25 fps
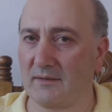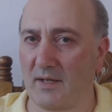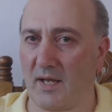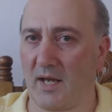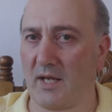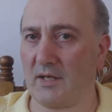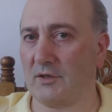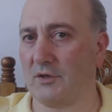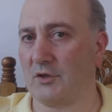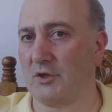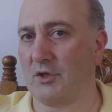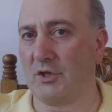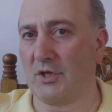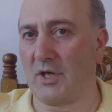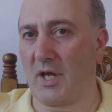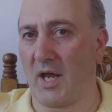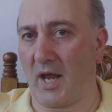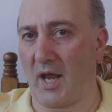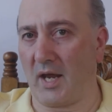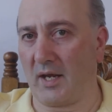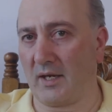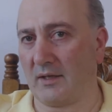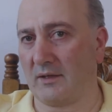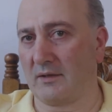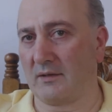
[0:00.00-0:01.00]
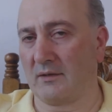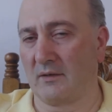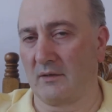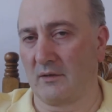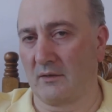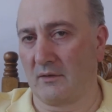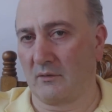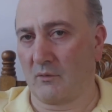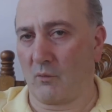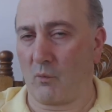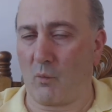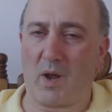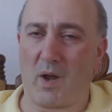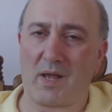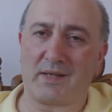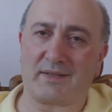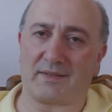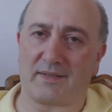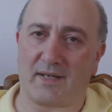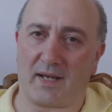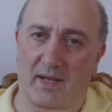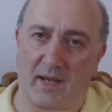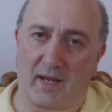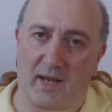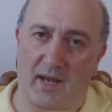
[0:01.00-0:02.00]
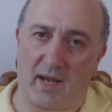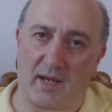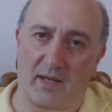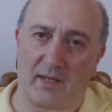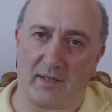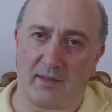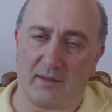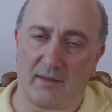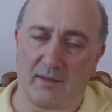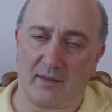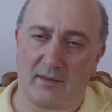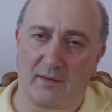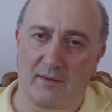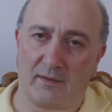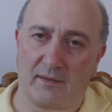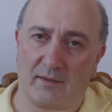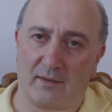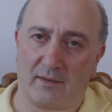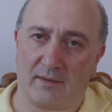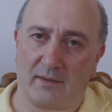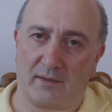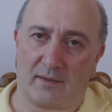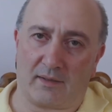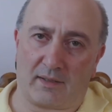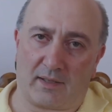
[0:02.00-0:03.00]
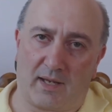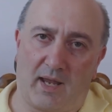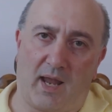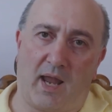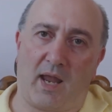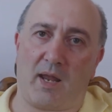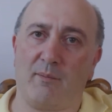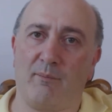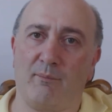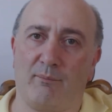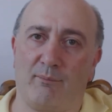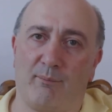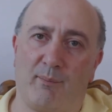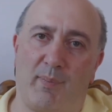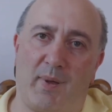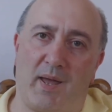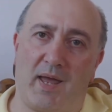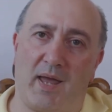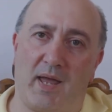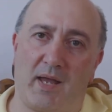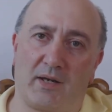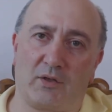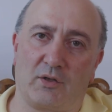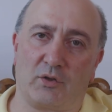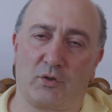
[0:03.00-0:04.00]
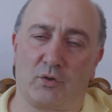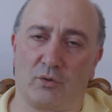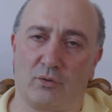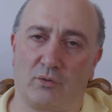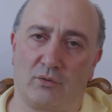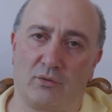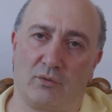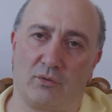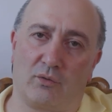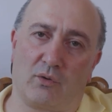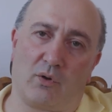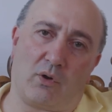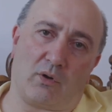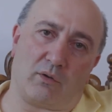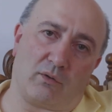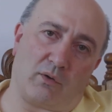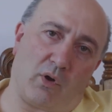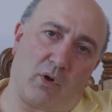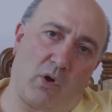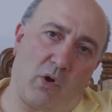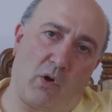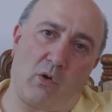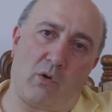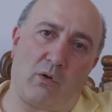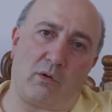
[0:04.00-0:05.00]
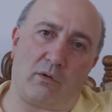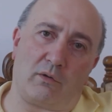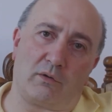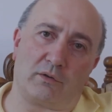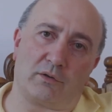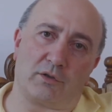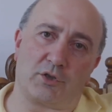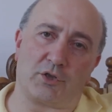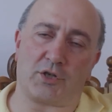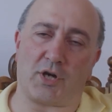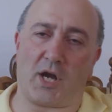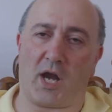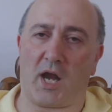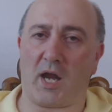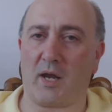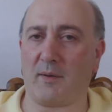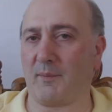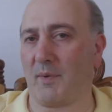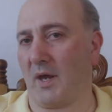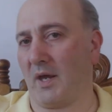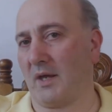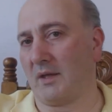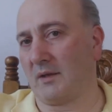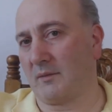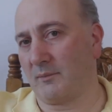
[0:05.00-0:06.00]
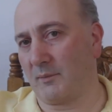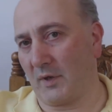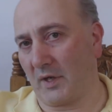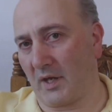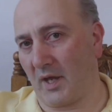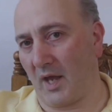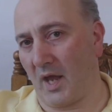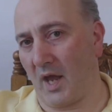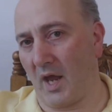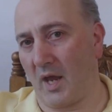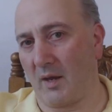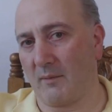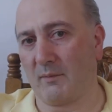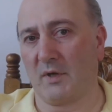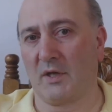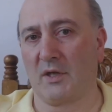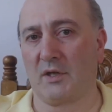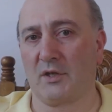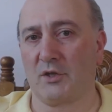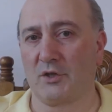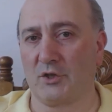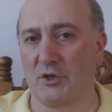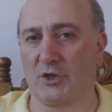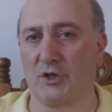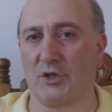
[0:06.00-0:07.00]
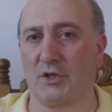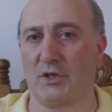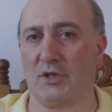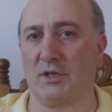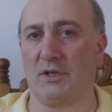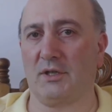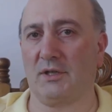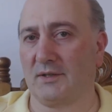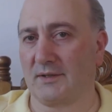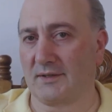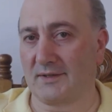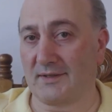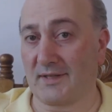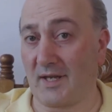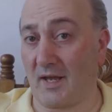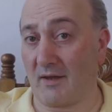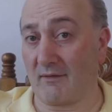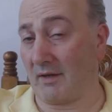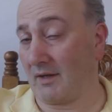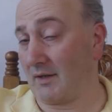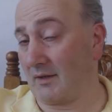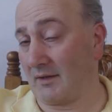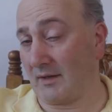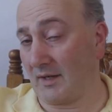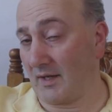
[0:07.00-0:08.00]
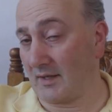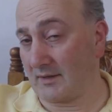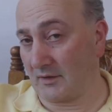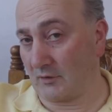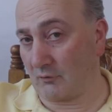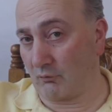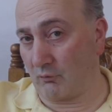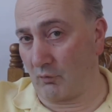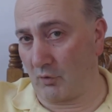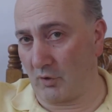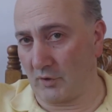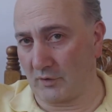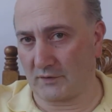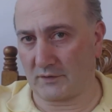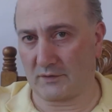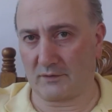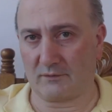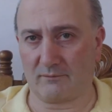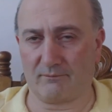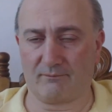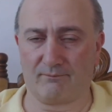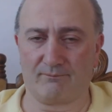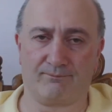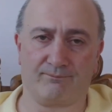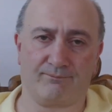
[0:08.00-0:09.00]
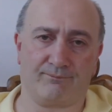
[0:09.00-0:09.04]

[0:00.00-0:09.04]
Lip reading: and G8 once again came back to old shape and became G7 as it was.